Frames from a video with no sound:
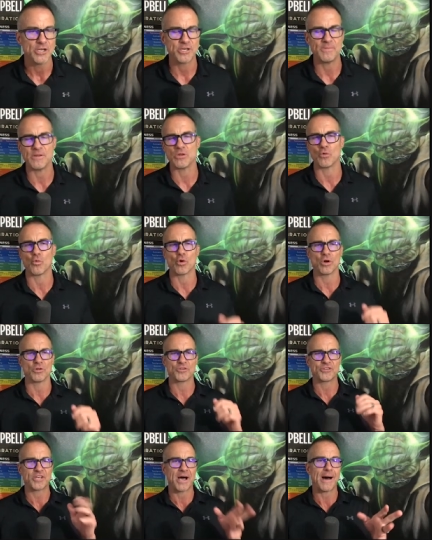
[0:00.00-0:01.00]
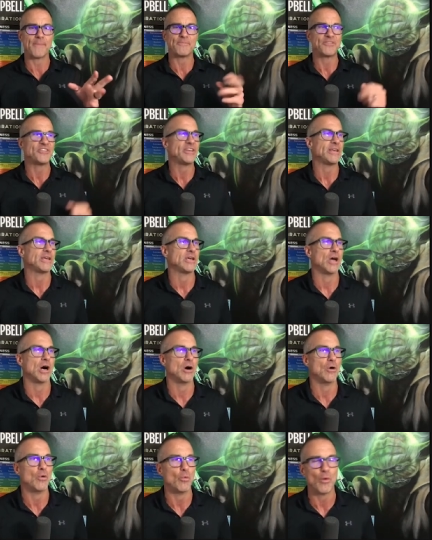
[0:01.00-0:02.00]
to be the world's top
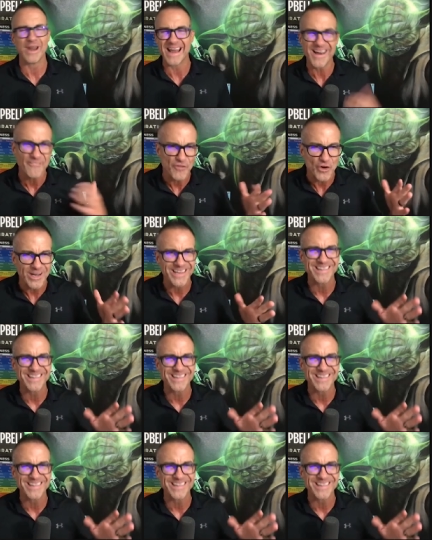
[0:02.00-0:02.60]
CEO, whatever.